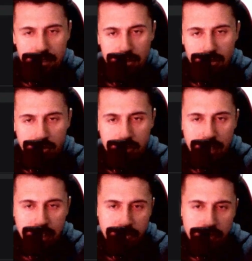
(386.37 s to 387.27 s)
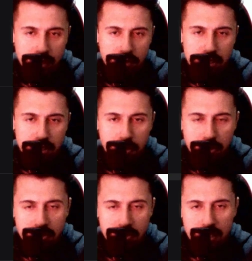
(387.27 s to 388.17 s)
So if the
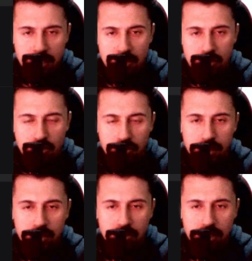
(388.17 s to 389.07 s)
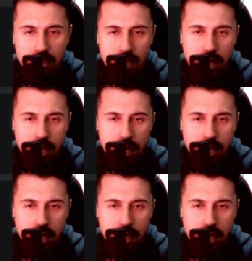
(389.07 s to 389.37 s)
response is 200,